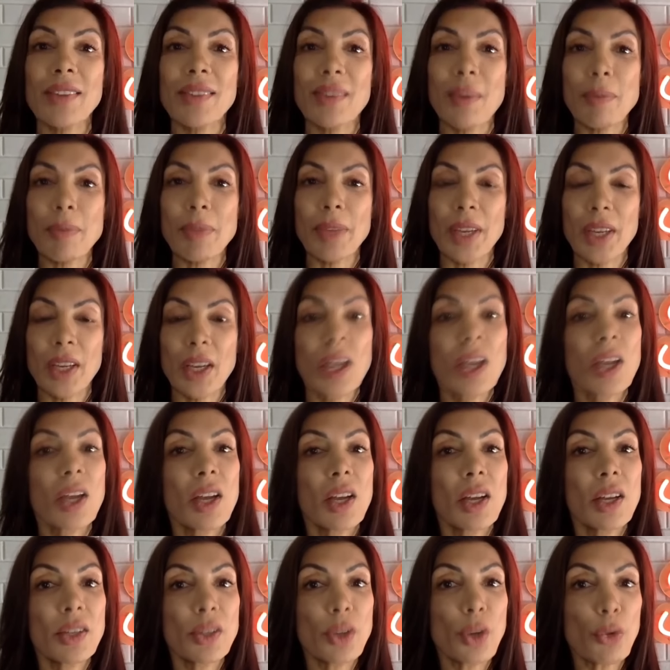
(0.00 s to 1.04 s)
something.
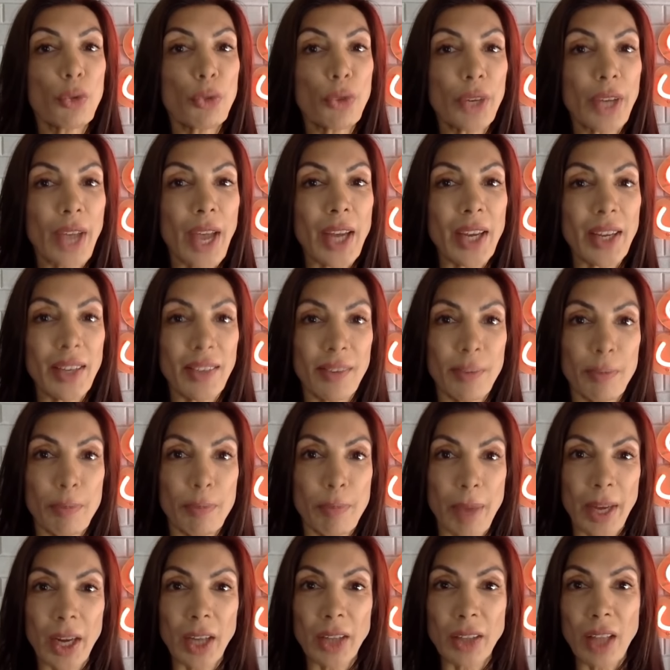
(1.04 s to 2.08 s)
Don't forget, it's
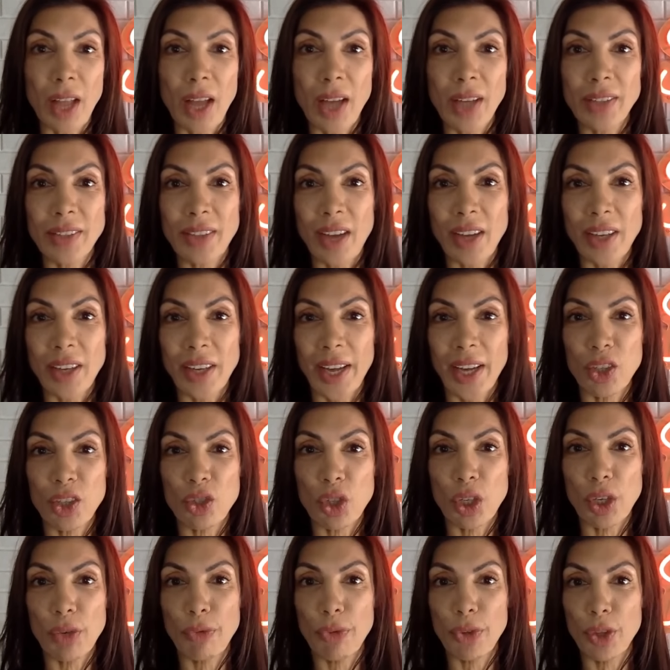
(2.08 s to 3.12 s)

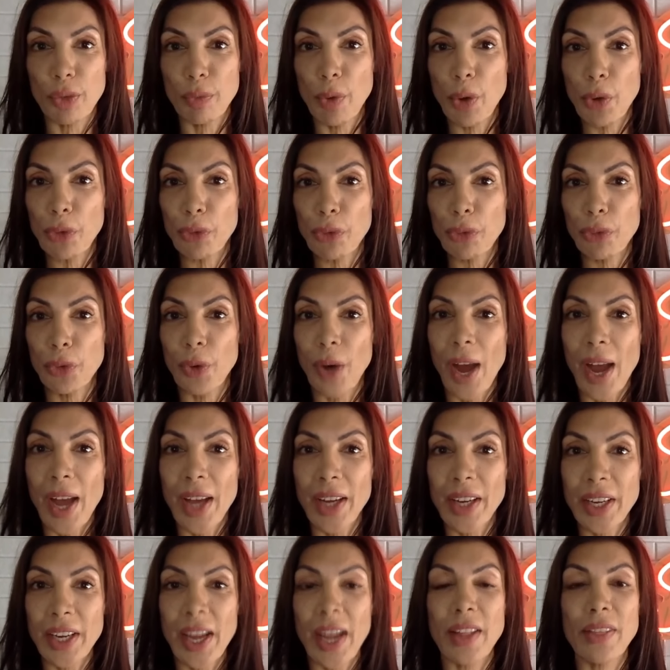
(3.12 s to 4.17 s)
betonline.ag for the most
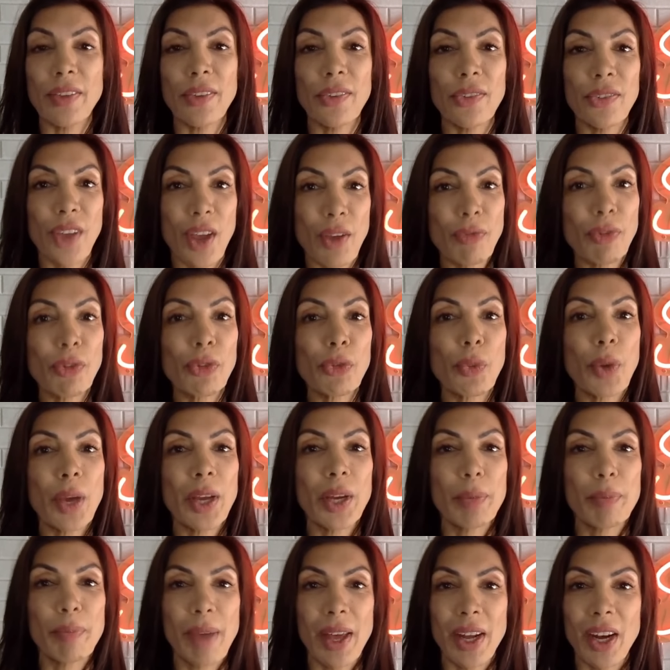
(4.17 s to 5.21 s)
variety and the safest way
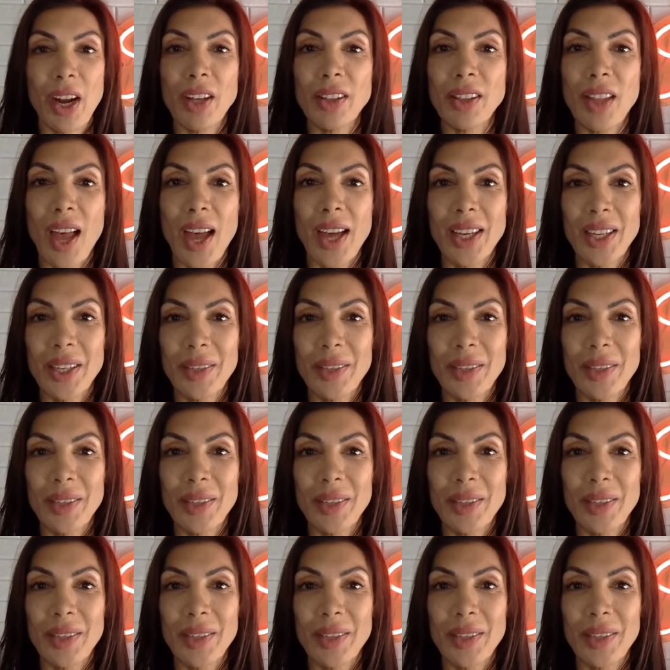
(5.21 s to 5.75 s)
to bet online.